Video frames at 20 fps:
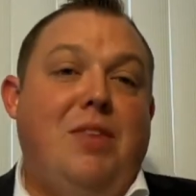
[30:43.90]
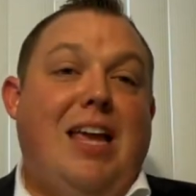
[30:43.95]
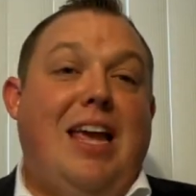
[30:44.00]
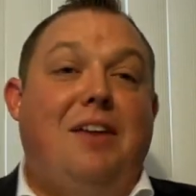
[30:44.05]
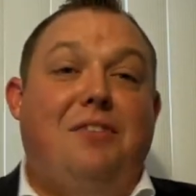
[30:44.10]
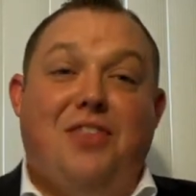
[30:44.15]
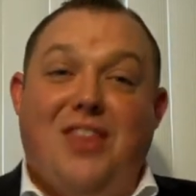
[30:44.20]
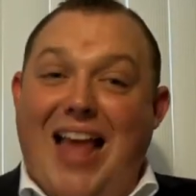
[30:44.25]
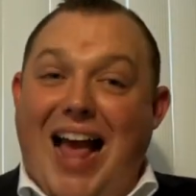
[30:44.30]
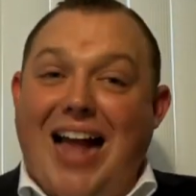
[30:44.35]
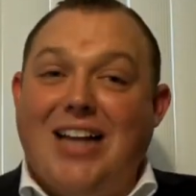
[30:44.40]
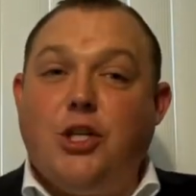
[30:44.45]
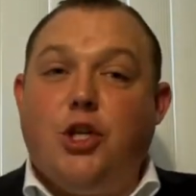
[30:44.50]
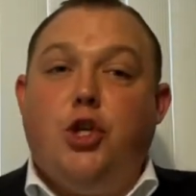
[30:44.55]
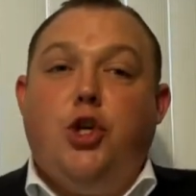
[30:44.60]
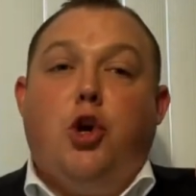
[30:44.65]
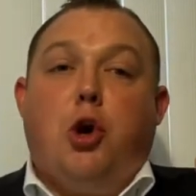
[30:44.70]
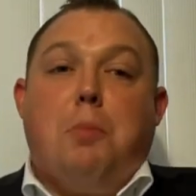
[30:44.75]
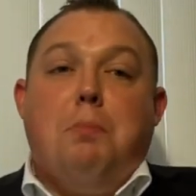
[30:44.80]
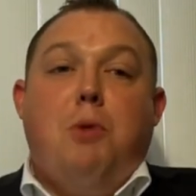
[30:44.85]
If that's
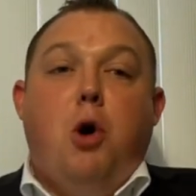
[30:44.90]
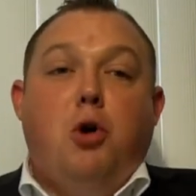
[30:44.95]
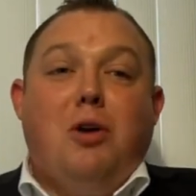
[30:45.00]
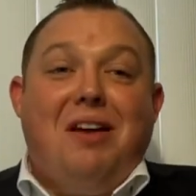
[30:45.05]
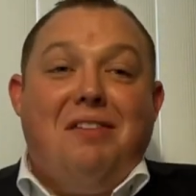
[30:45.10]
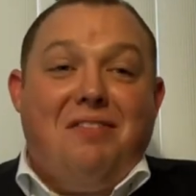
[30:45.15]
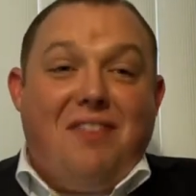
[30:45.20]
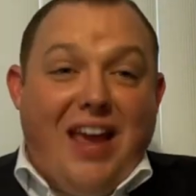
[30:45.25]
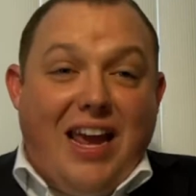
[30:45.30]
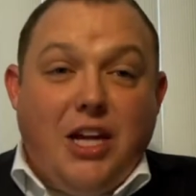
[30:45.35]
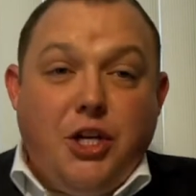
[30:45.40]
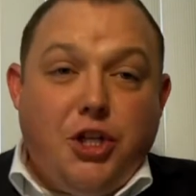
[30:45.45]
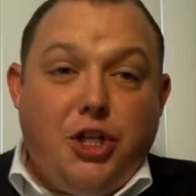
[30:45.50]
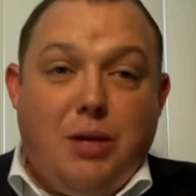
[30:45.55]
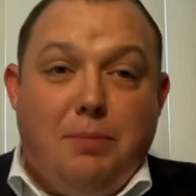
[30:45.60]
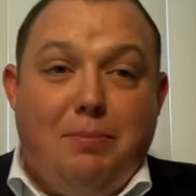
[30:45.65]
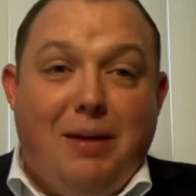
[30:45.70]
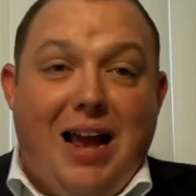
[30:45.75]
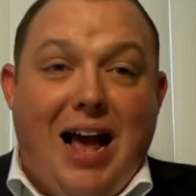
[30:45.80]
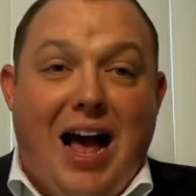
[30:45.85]
your
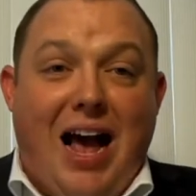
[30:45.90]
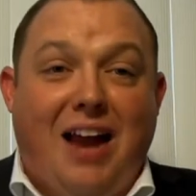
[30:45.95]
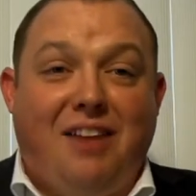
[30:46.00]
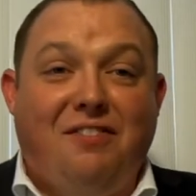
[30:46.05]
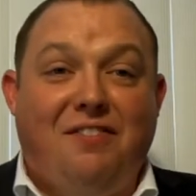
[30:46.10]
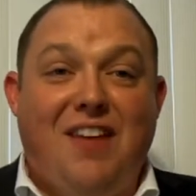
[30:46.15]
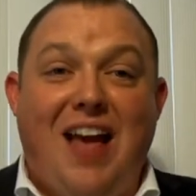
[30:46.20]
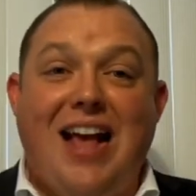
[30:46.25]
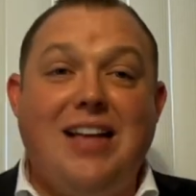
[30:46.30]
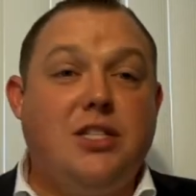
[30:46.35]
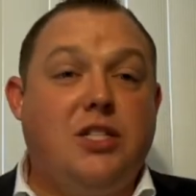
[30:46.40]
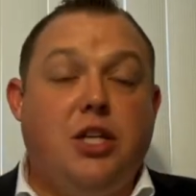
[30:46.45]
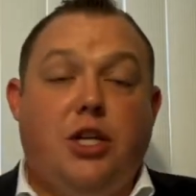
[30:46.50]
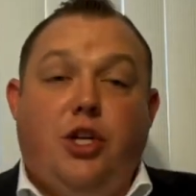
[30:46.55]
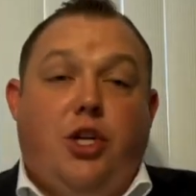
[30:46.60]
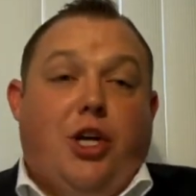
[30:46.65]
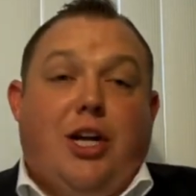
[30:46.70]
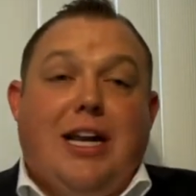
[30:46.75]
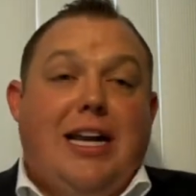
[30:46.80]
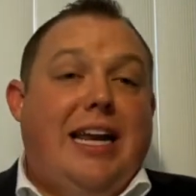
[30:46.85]
motivation behind fasting,
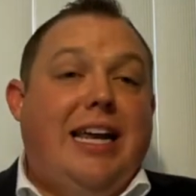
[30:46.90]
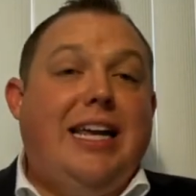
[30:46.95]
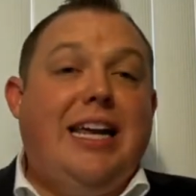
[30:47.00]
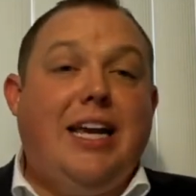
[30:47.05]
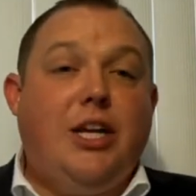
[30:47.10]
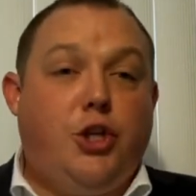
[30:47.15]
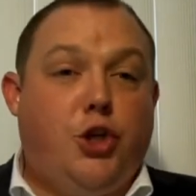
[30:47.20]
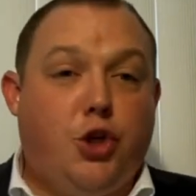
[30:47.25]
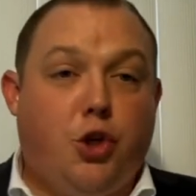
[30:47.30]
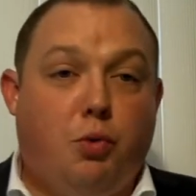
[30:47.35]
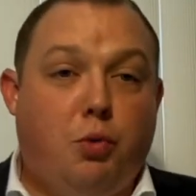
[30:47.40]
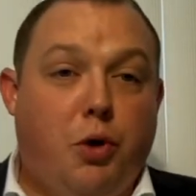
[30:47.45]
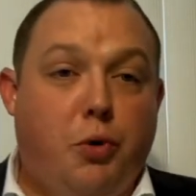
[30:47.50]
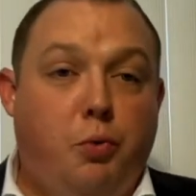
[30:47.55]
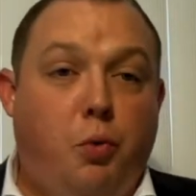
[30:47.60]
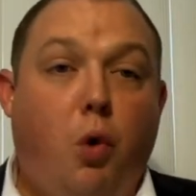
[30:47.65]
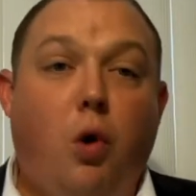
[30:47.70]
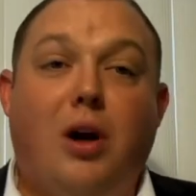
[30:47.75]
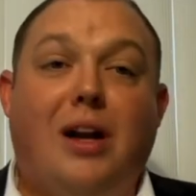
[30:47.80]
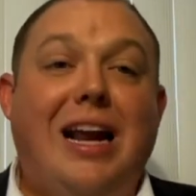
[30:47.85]
you're going to get your
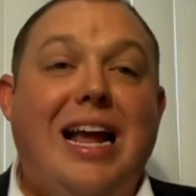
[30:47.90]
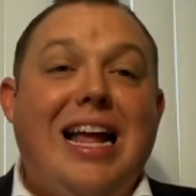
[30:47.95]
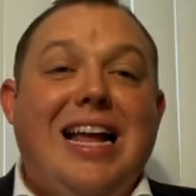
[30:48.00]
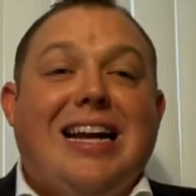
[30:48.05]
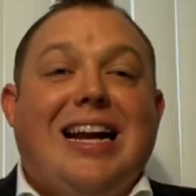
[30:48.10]
reward.